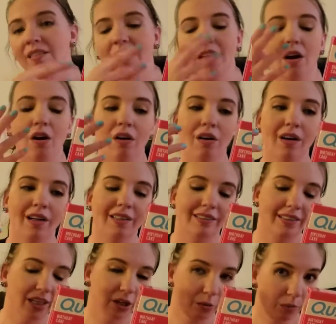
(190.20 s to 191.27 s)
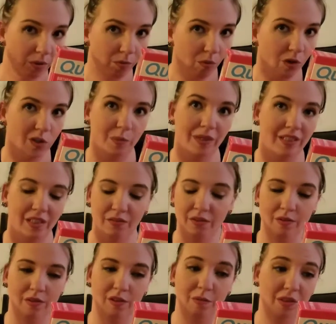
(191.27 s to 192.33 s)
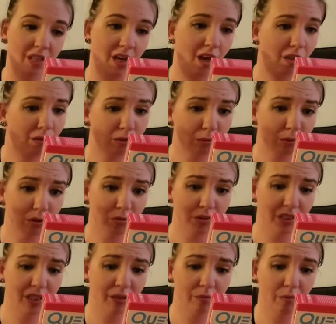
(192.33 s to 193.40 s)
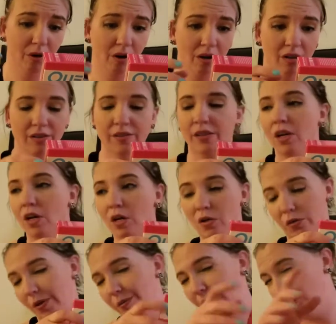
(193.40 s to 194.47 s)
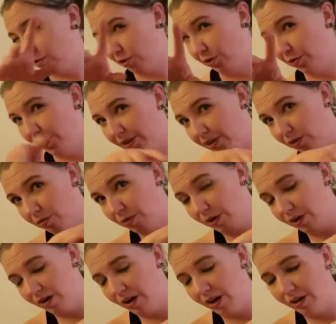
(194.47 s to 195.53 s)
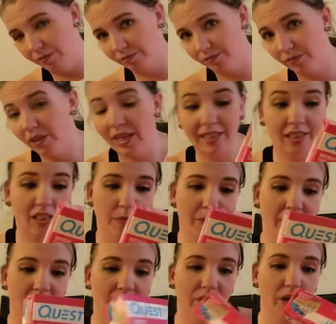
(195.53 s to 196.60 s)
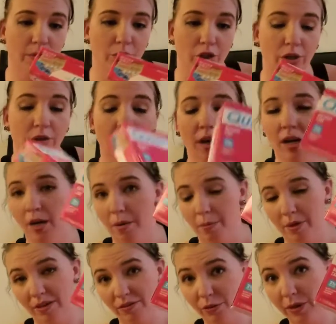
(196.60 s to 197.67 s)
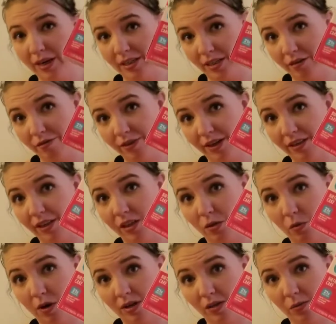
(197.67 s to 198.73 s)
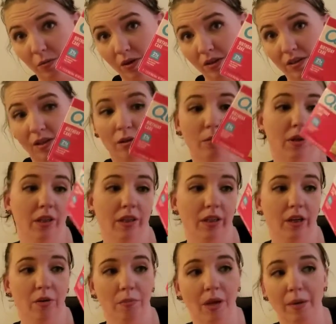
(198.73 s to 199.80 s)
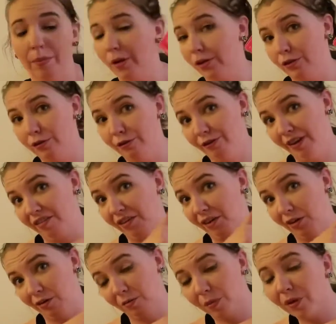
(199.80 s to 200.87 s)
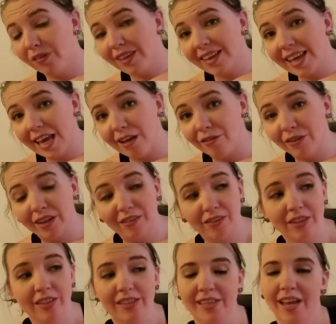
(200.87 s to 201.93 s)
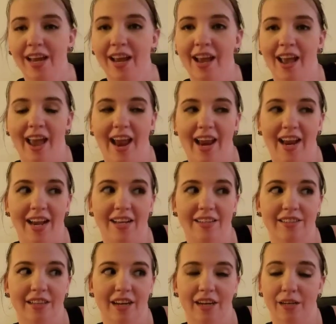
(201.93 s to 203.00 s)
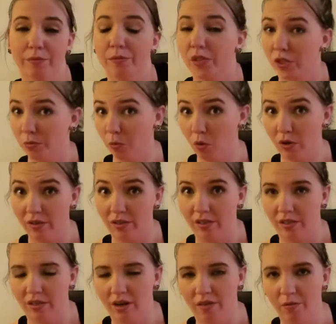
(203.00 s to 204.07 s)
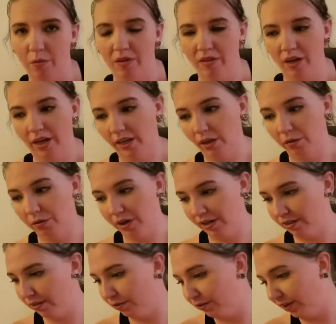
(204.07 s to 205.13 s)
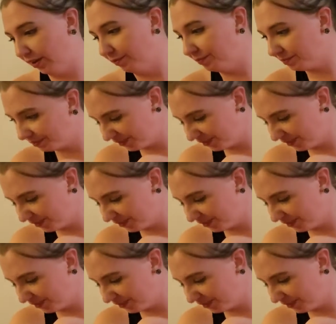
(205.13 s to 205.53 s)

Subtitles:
They are a little bit more expensive than some of the other protein bars, so I'm going to show you a little bit less expensive option. But if you guys can find these Quest ones, they're really good. My personal favorite are the birthday cake flavors, and s'mores is another one that I go nuts over.